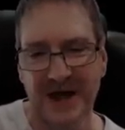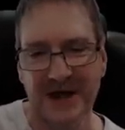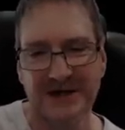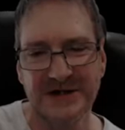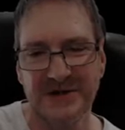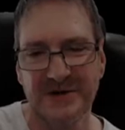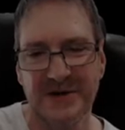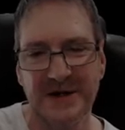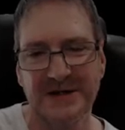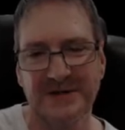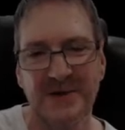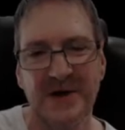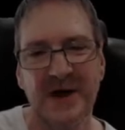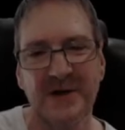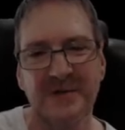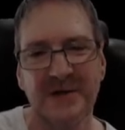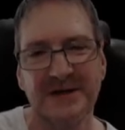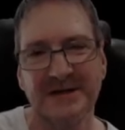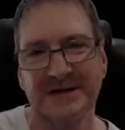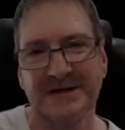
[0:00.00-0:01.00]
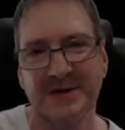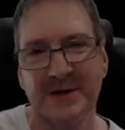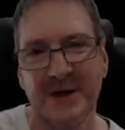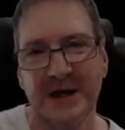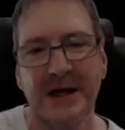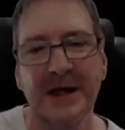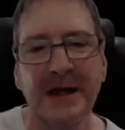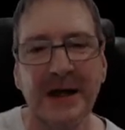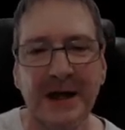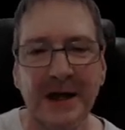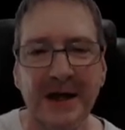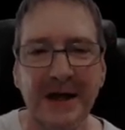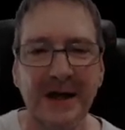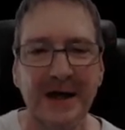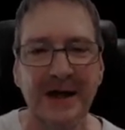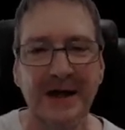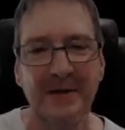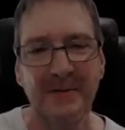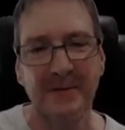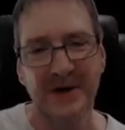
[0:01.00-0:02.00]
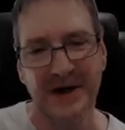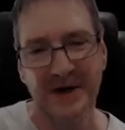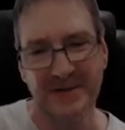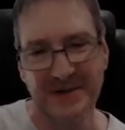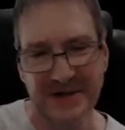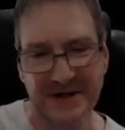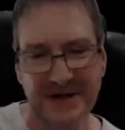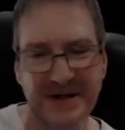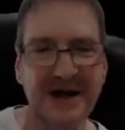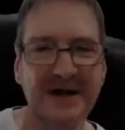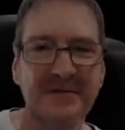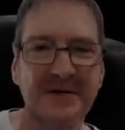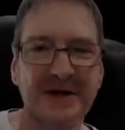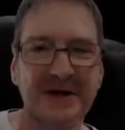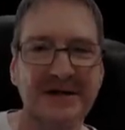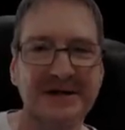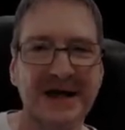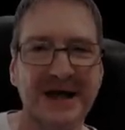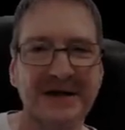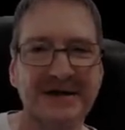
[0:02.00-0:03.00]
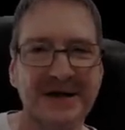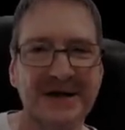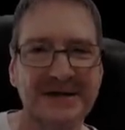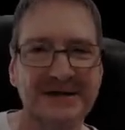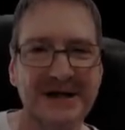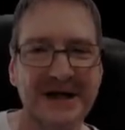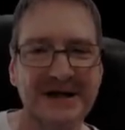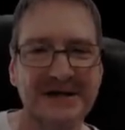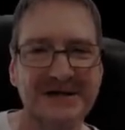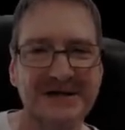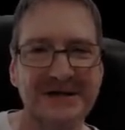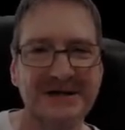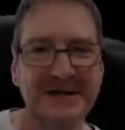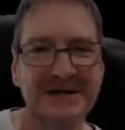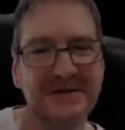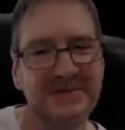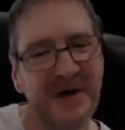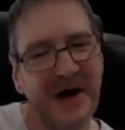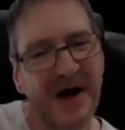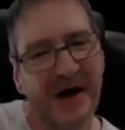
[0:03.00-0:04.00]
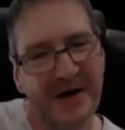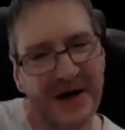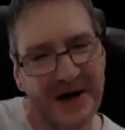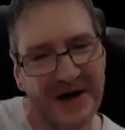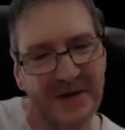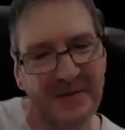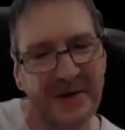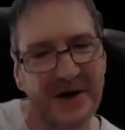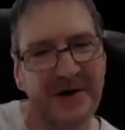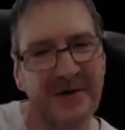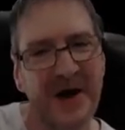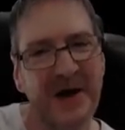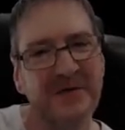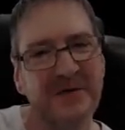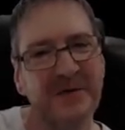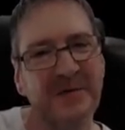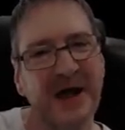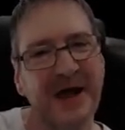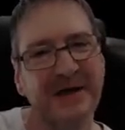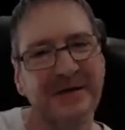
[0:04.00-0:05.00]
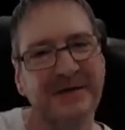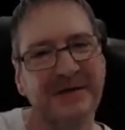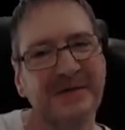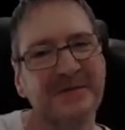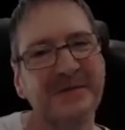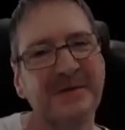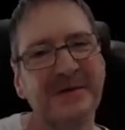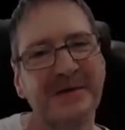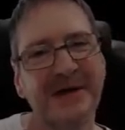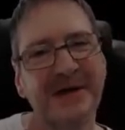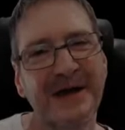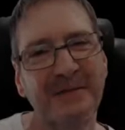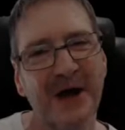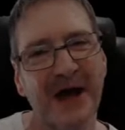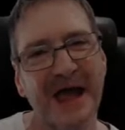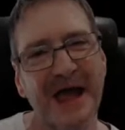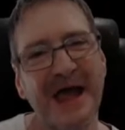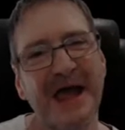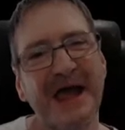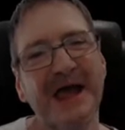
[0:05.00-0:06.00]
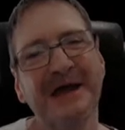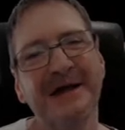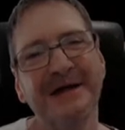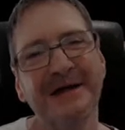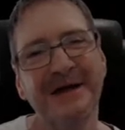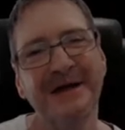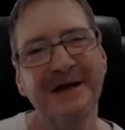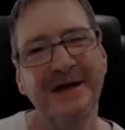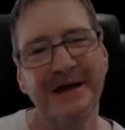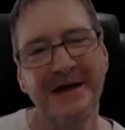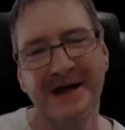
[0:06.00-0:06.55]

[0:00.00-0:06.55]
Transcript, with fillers: texturing as well, because it's quick. But I'm, then I'm going to take those textures into Mari and I'm going to overpaint them by hand